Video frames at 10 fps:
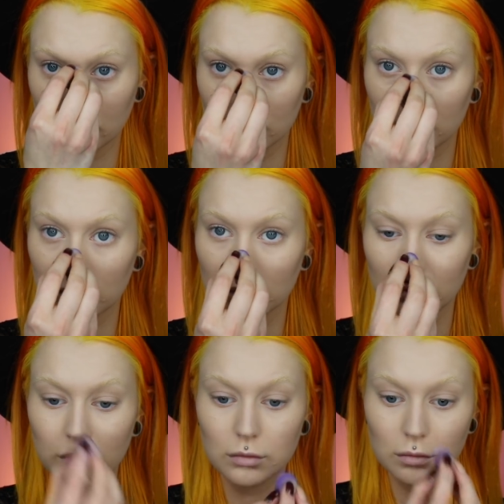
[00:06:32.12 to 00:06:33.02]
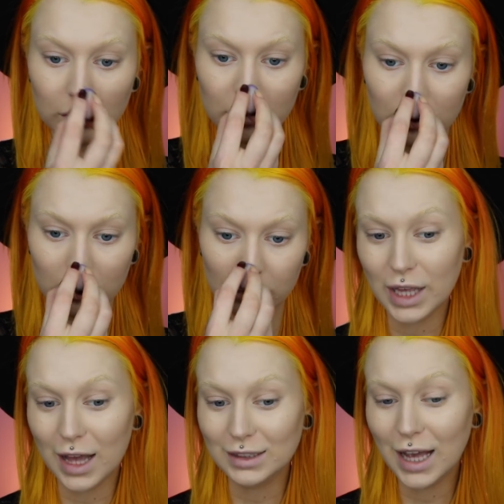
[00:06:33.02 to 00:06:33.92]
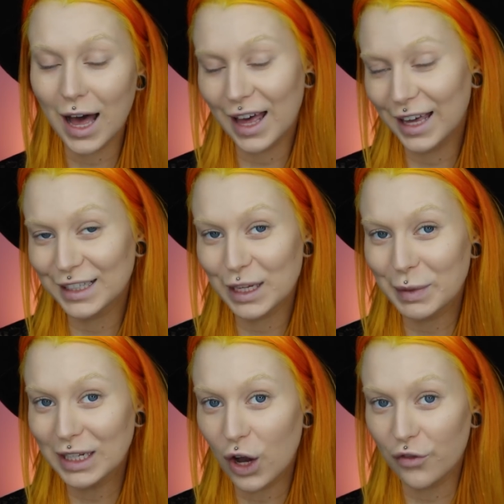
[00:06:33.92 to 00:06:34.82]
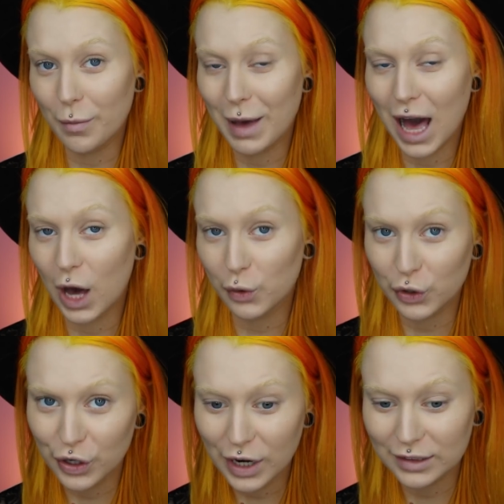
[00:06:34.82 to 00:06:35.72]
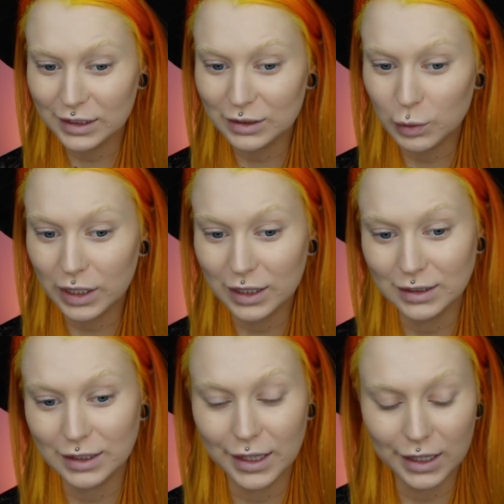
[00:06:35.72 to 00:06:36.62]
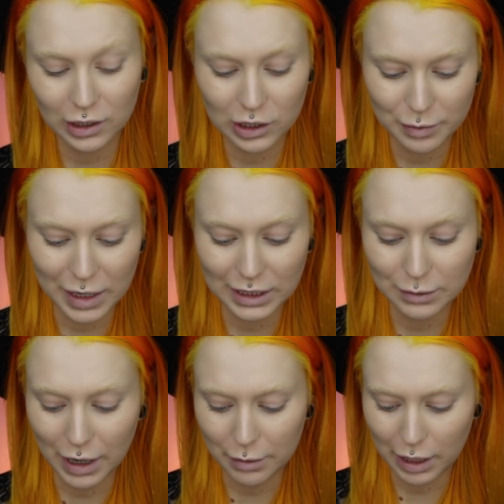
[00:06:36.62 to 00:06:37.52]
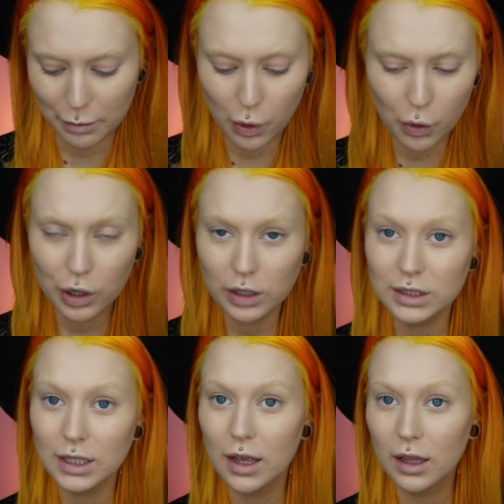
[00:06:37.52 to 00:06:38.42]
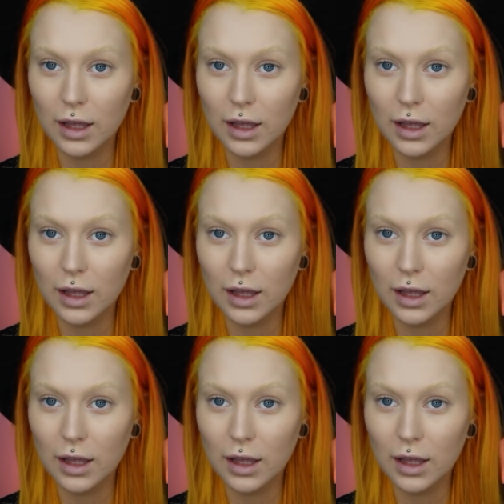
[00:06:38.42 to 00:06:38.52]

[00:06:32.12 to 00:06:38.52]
And then I will go in with just a tiny bit of a powder and this one is the IT Cosmetics Bye Bye Pores.